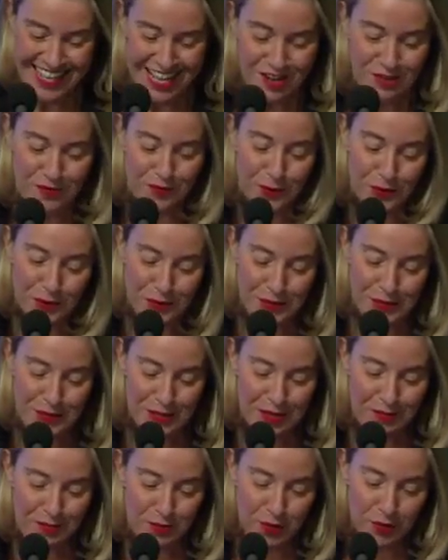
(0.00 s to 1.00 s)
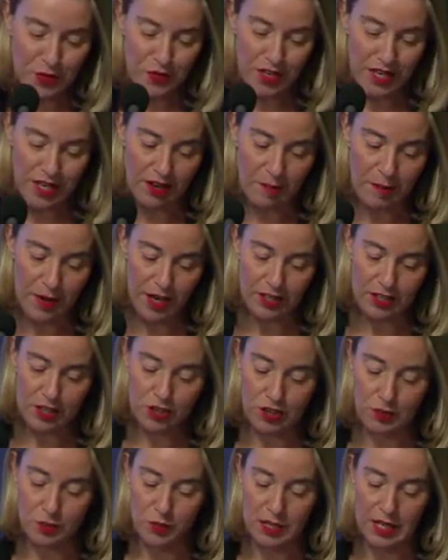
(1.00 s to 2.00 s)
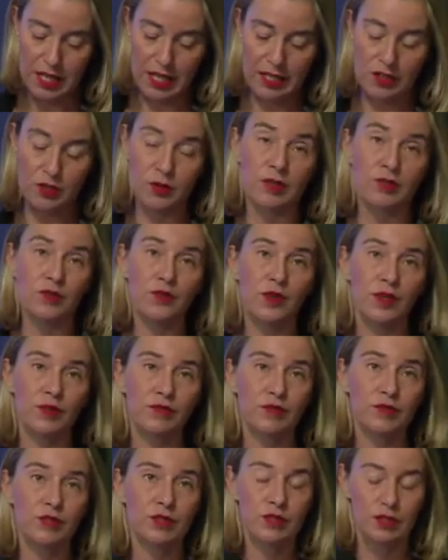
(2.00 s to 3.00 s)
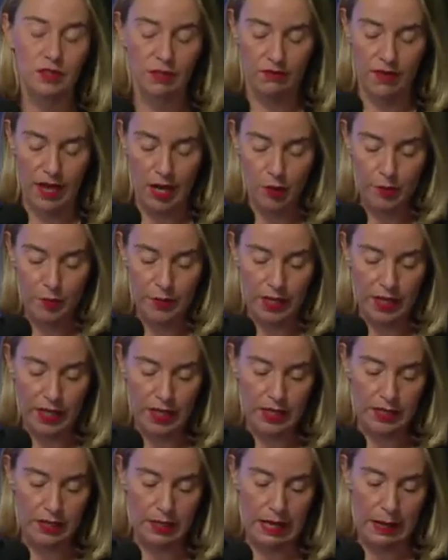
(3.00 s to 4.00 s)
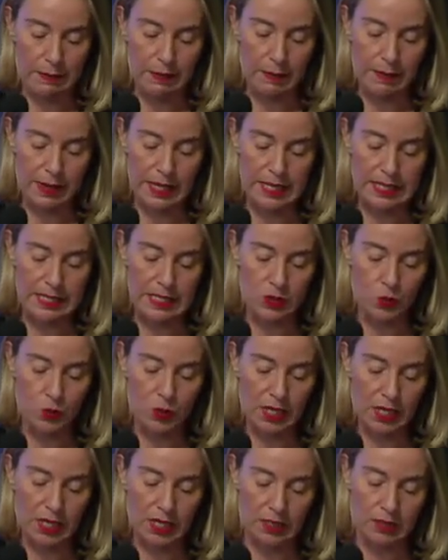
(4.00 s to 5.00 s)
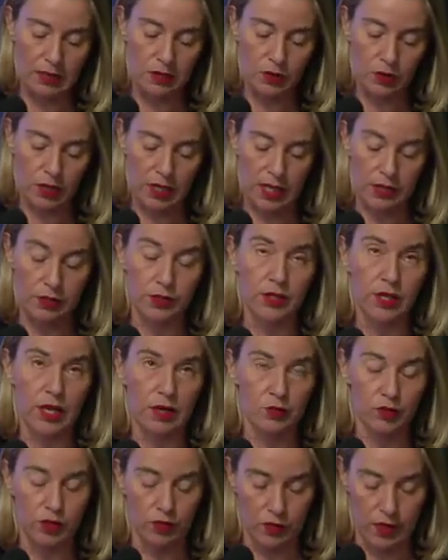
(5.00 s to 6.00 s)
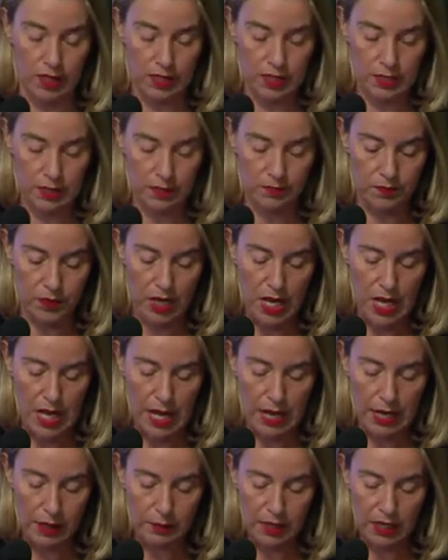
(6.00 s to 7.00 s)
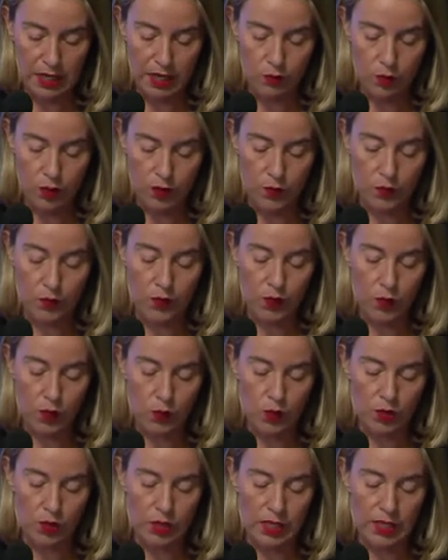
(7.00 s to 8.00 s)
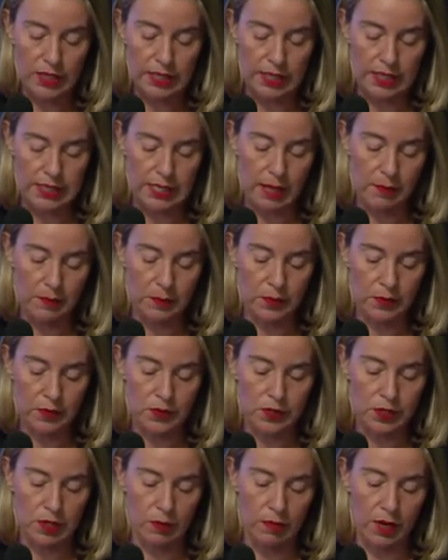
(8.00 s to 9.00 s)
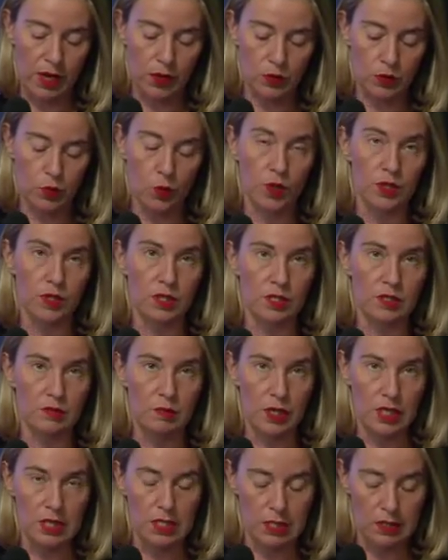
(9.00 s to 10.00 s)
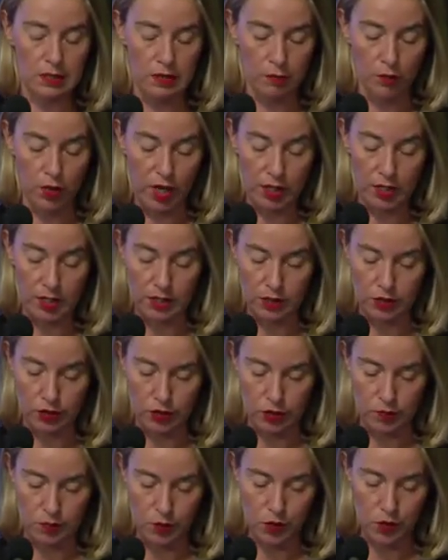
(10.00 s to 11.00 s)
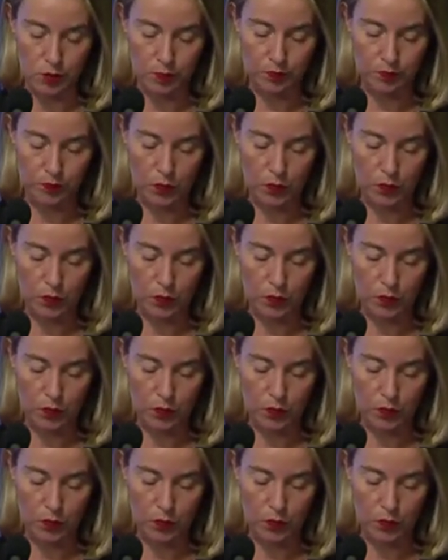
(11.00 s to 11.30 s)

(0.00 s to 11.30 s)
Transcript: Fourth, improving our partnership with NATO. And fifth, developing the capabilities we need to counter hybrid threats. Let me give you a few concrete examples about what this means in practical terms.